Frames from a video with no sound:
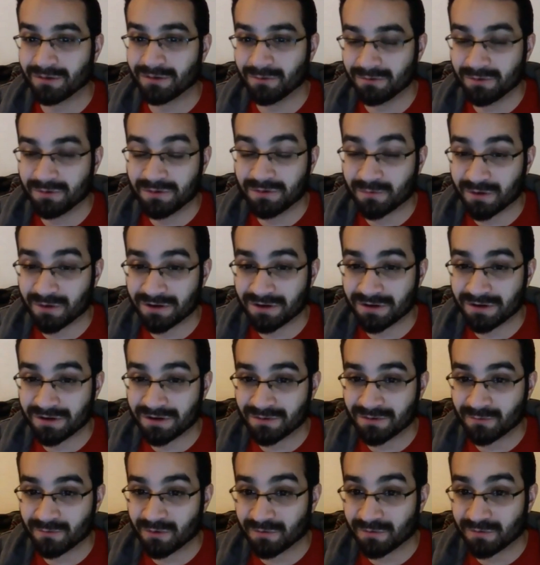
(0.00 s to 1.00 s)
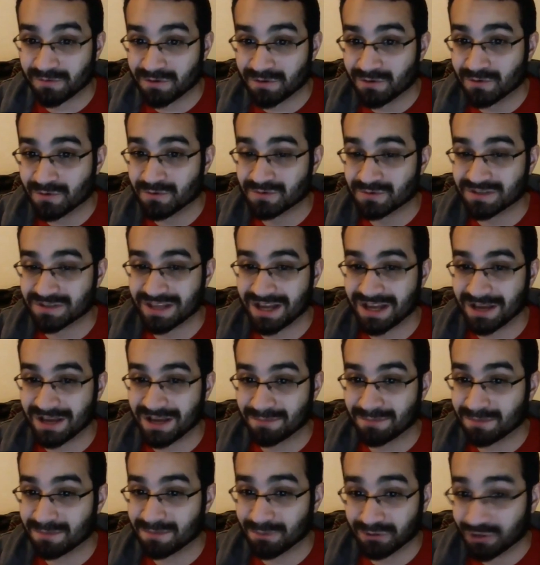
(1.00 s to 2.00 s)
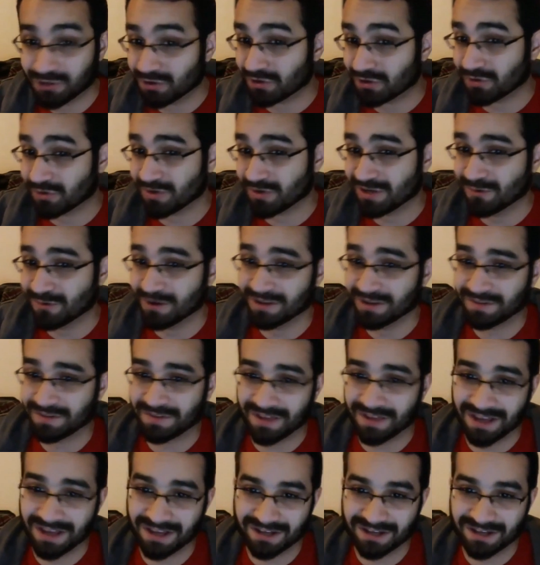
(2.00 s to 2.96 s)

well, we've written reviews that people don't agree with. And